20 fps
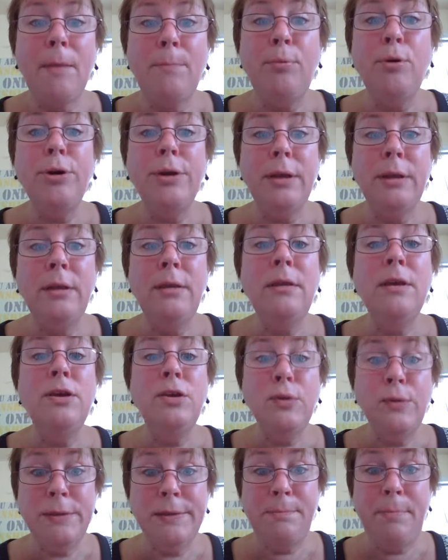putting the
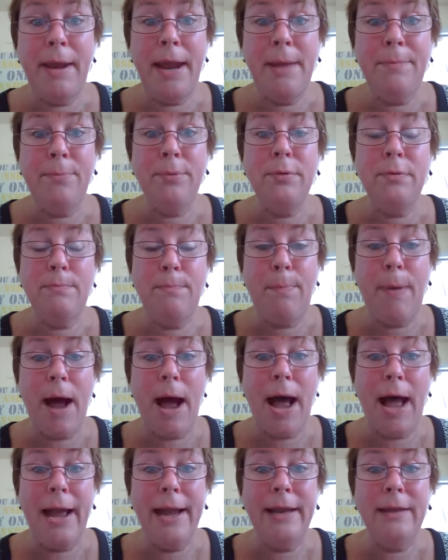newspaper
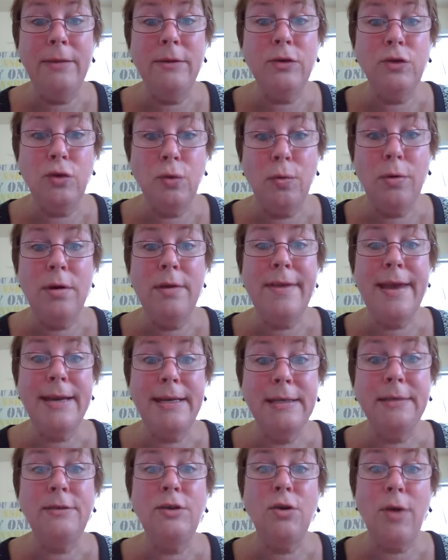by the door that
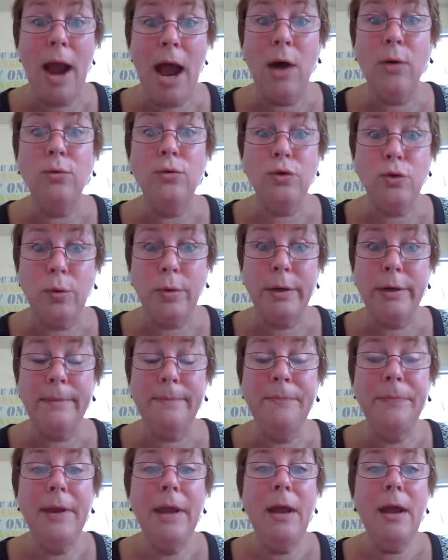is your
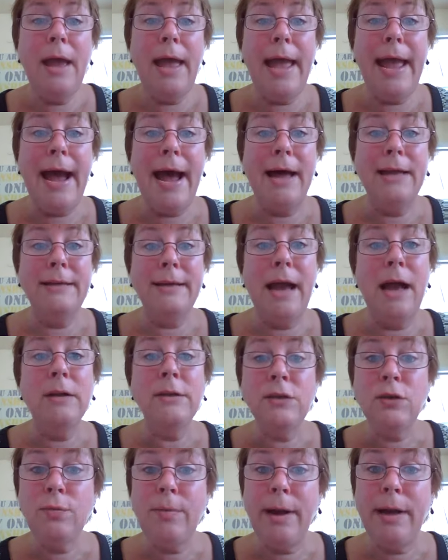outdoor. And I
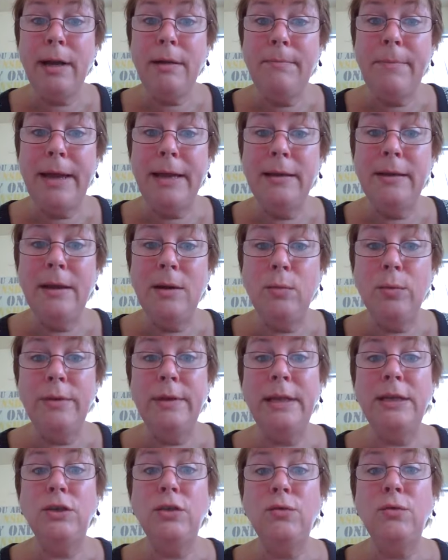also recommend that
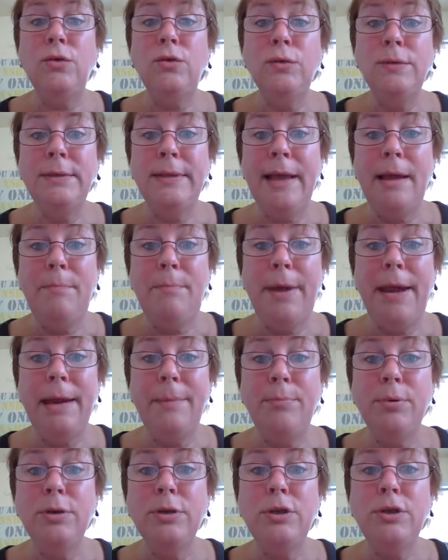when they do use that
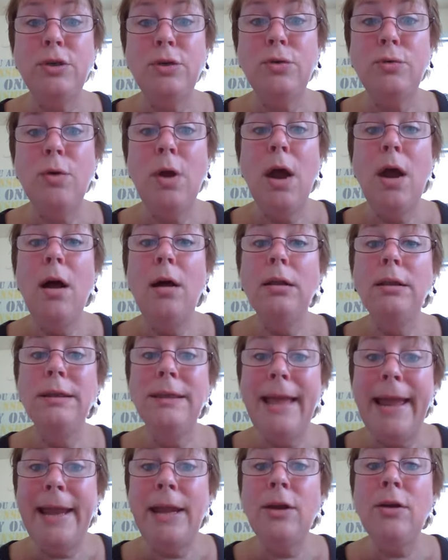paper, to
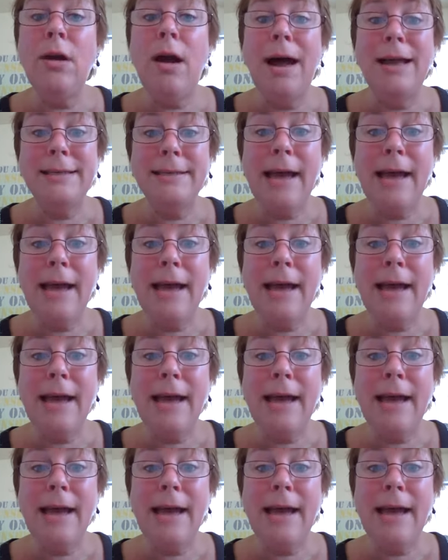layer on